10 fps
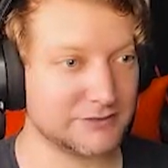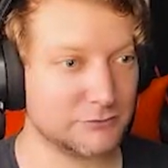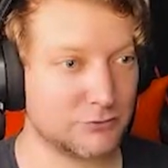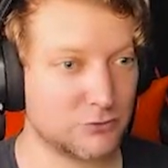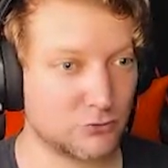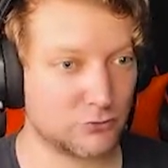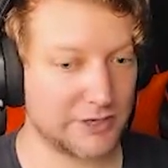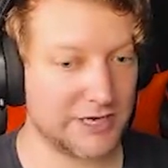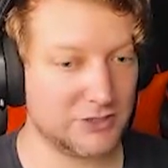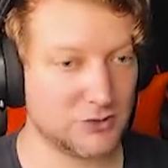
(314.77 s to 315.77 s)

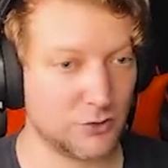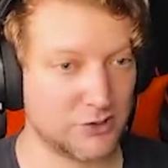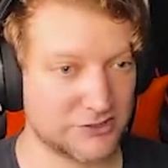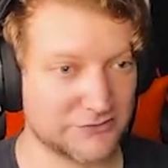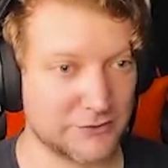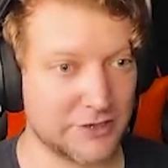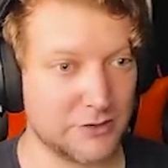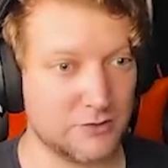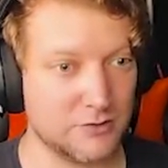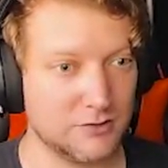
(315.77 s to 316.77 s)
3 doors for
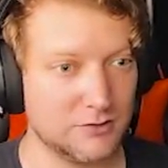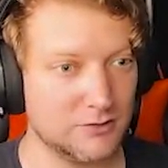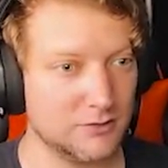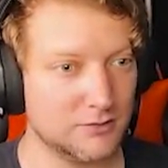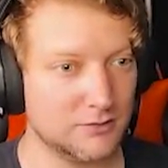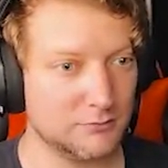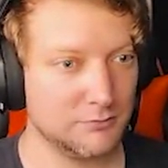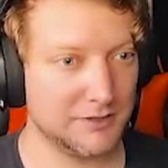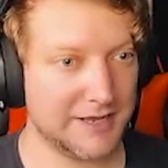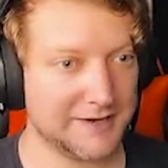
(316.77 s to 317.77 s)
you,
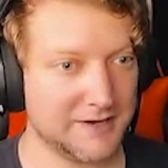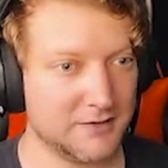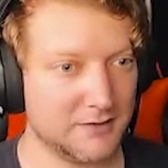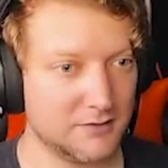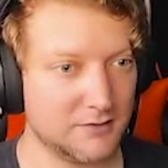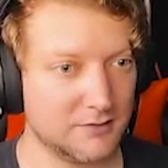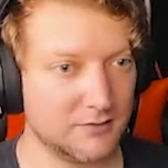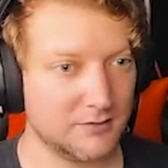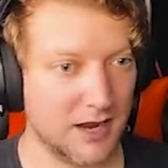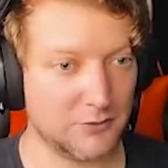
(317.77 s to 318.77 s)
milady.
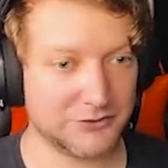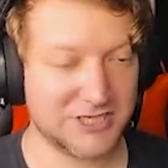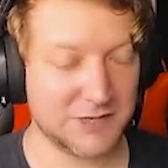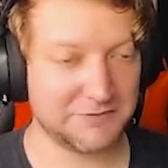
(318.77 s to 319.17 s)
I will tip a